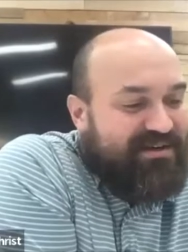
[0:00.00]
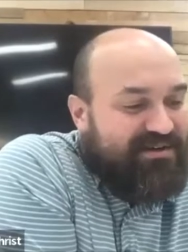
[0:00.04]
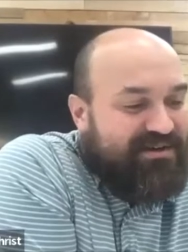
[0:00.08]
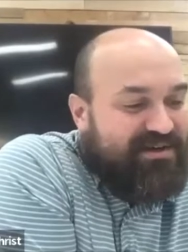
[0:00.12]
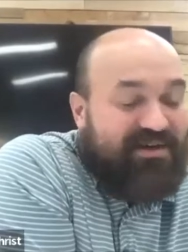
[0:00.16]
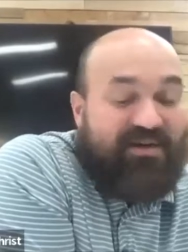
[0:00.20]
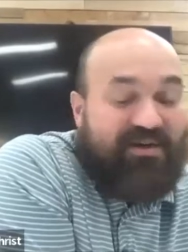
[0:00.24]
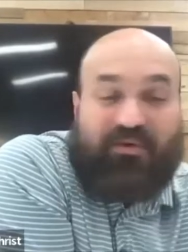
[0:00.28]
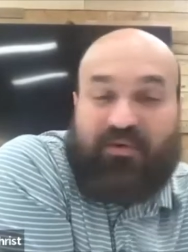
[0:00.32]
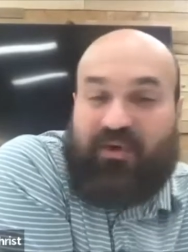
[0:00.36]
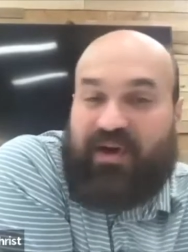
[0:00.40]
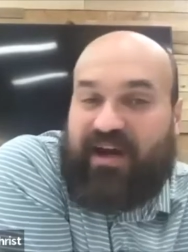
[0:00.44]

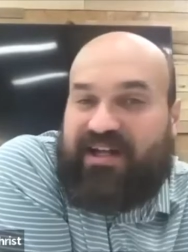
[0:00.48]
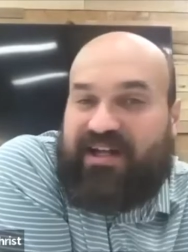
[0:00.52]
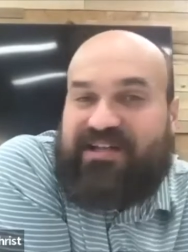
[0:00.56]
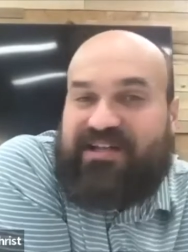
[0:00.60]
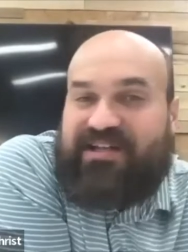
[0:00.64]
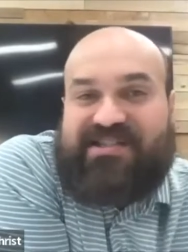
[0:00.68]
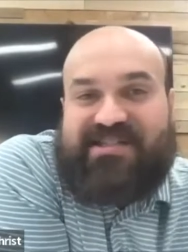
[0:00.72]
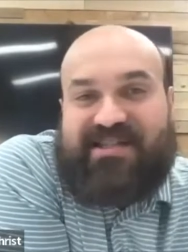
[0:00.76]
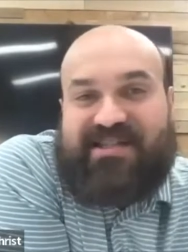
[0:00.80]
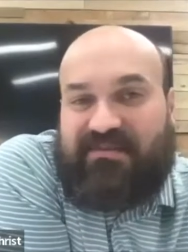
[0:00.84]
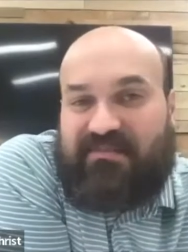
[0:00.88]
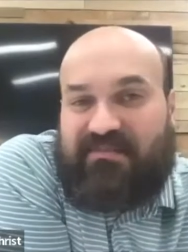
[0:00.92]
the
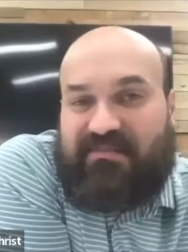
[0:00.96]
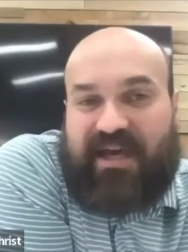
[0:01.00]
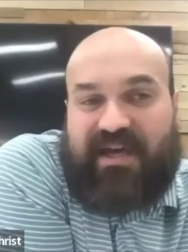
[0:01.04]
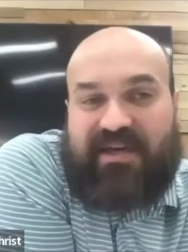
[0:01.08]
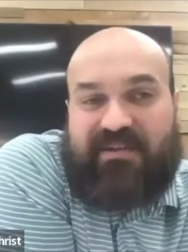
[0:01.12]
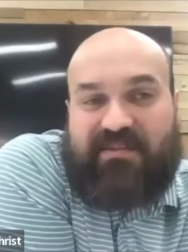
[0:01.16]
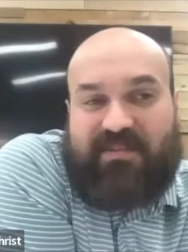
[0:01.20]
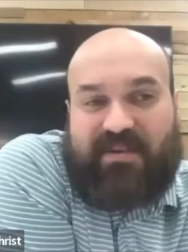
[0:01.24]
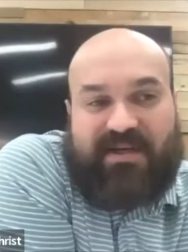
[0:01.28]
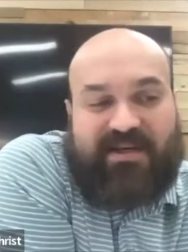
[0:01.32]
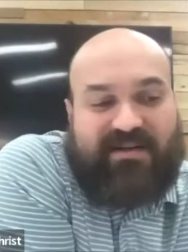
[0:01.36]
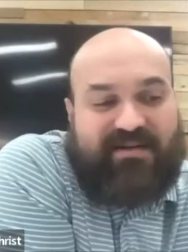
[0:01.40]
greatest
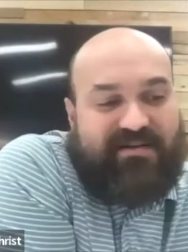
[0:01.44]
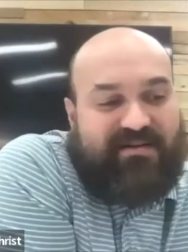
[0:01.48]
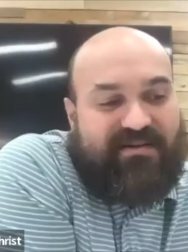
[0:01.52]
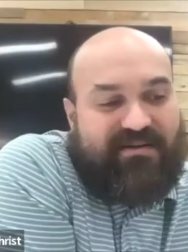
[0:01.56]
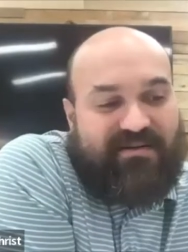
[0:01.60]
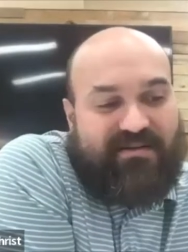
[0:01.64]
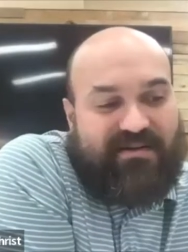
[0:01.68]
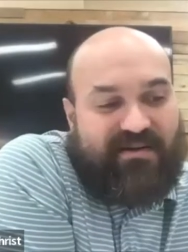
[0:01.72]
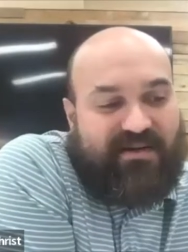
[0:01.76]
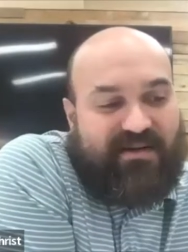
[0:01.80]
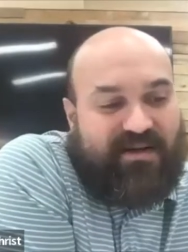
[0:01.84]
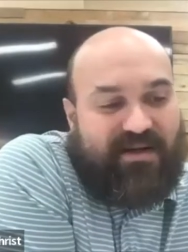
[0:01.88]
commandment
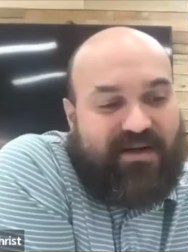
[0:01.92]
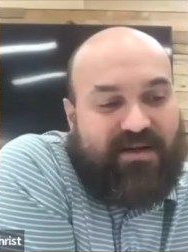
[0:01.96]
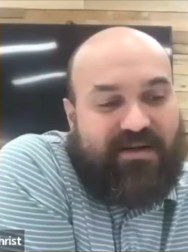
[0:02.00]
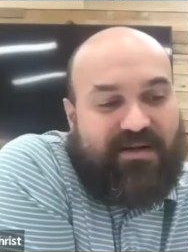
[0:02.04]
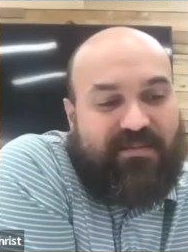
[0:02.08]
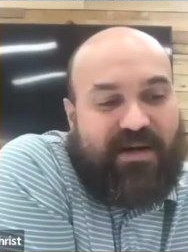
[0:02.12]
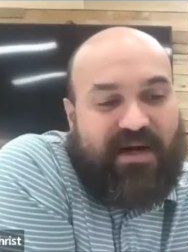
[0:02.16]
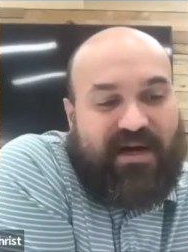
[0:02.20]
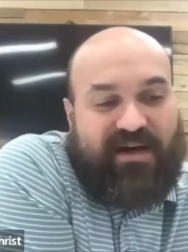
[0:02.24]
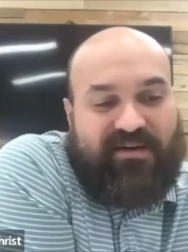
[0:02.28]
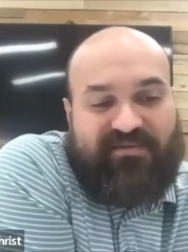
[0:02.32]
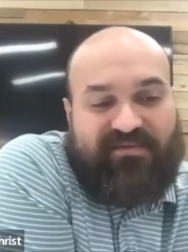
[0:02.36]

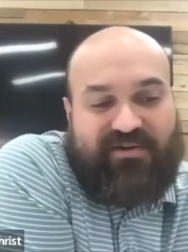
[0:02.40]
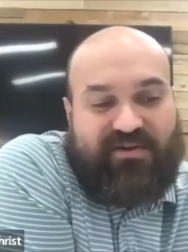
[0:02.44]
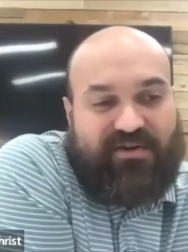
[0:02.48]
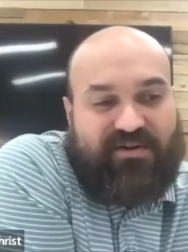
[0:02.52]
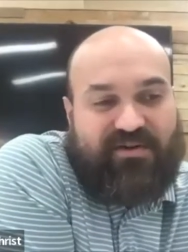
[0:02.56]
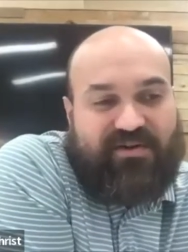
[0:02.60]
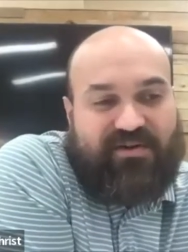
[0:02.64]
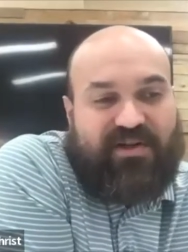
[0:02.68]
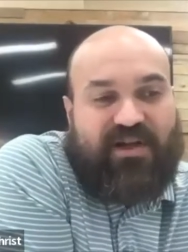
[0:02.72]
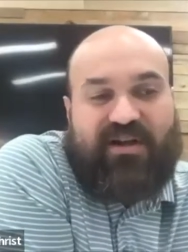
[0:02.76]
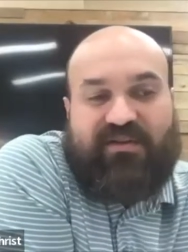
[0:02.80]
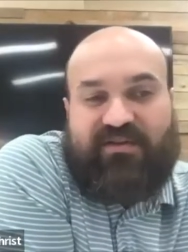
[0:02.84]
um, after
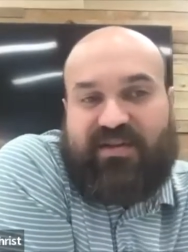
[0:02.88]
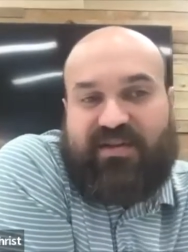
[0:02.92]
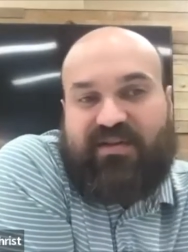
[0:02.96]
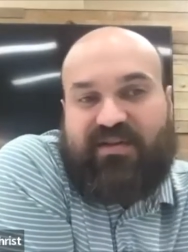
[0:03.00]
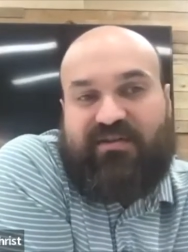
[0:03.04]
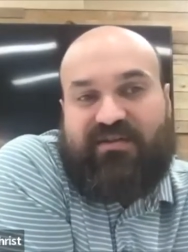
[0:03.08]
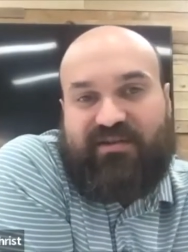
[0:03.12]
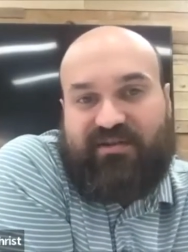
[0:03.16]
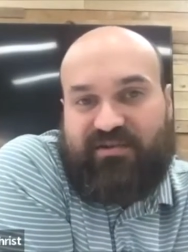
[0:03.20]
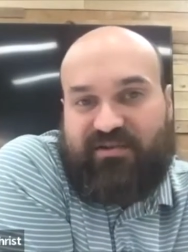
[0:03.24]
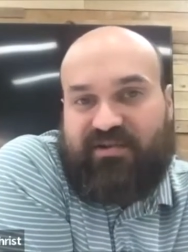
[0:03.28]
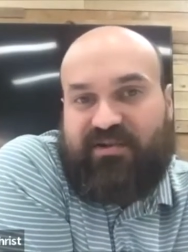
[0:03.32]

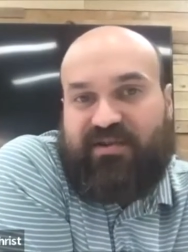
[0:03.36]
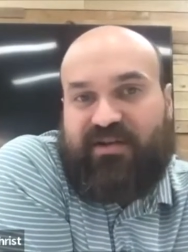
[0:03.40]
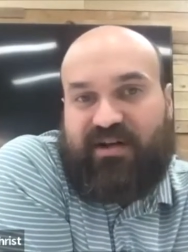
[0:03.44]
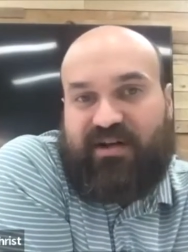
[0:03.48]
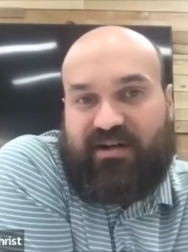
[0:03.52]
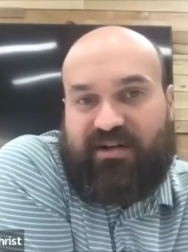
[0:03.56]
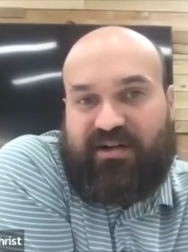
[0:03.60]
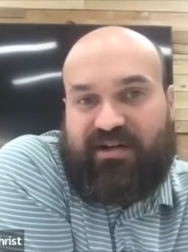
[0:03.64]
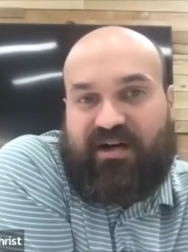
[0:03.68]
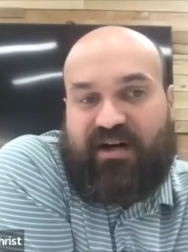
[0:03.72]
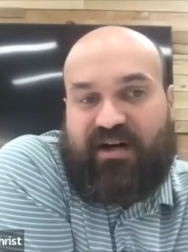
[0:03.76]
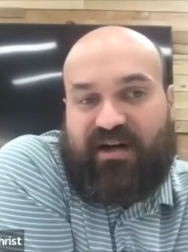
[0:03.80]
loving the Lord
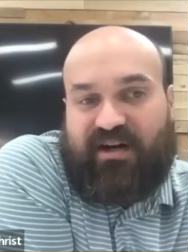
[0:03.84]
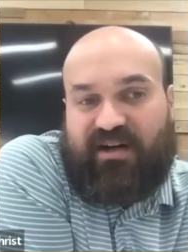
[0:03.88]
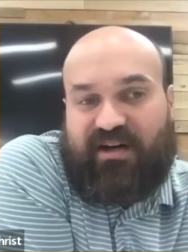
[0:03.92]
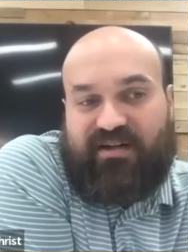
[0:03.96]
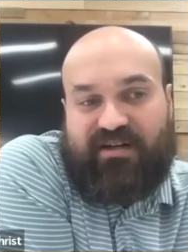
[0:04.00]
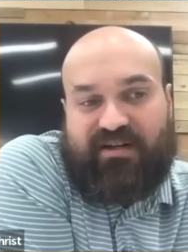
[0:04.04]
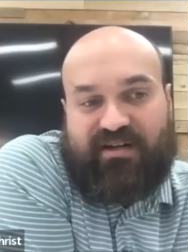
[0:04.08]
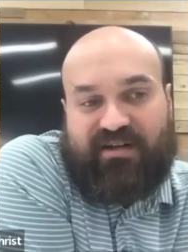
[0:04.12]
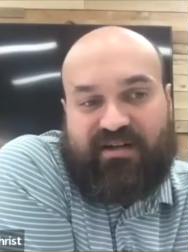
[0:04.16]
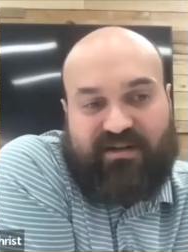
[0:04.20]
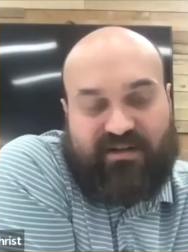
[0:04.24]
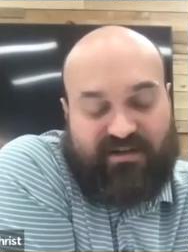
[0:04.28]
our
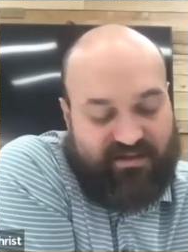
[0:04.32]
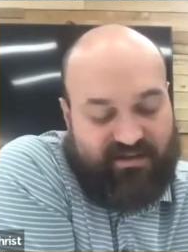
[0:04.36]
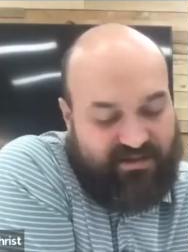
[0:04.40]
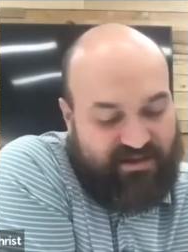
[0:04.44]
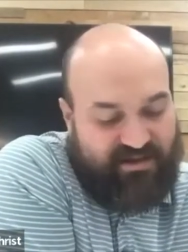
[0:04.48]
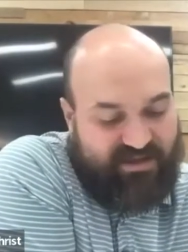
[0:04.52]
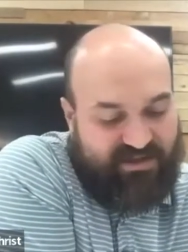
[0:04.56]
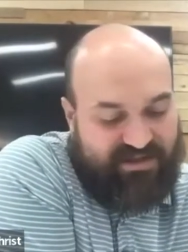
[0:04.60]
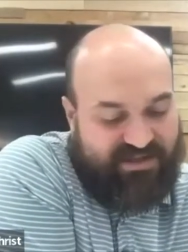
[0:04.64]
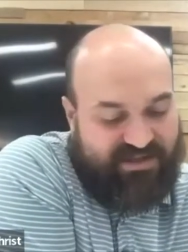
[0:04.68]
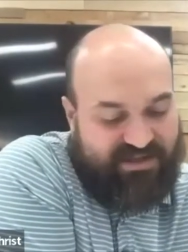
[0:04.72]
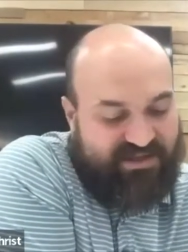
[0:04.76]
God.
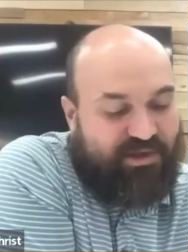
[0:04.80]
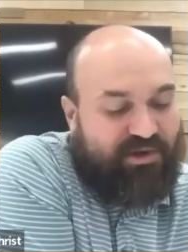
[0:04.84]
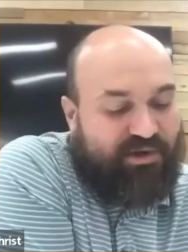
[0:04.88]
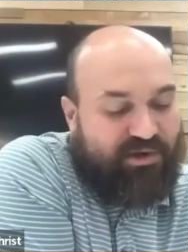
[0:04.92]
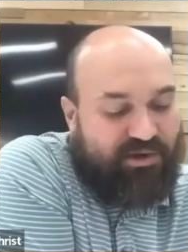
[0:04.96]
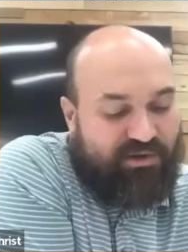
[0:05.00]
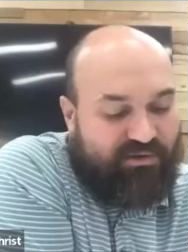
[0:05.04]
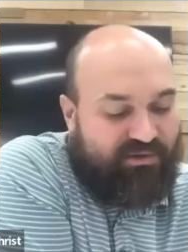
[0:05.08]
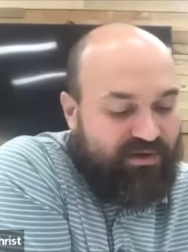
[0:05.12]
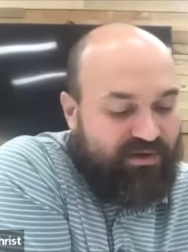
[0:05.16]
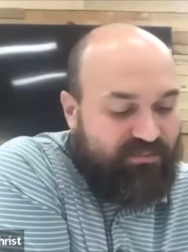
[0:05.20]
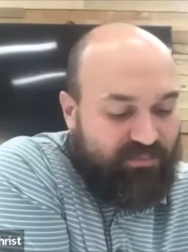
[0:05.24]
It's
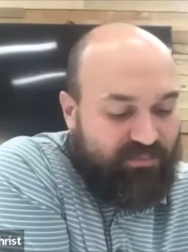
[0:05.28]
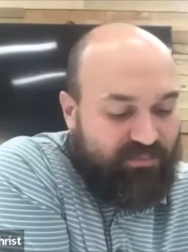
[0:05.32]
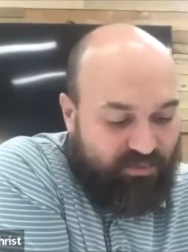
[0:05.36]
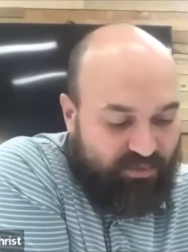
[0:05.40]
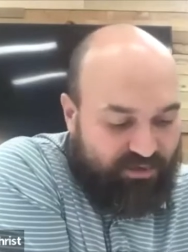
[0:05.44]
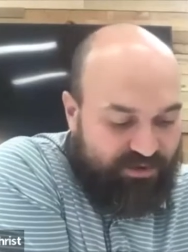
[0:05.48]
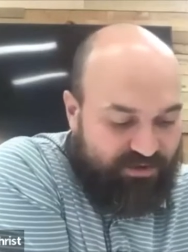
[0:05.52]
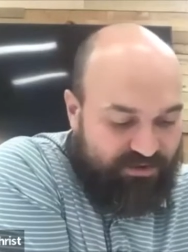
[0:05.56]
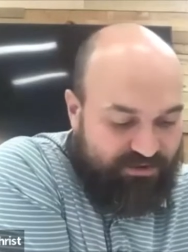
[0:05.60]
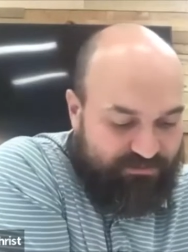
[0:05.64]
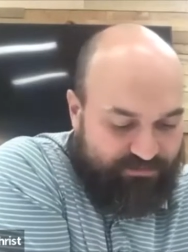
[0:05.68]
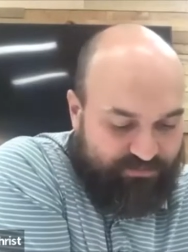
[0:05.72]
so
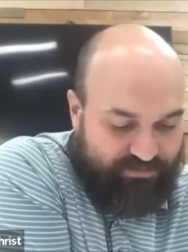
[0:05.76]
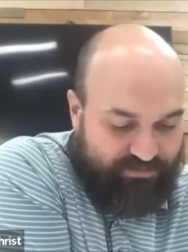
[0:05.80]
important.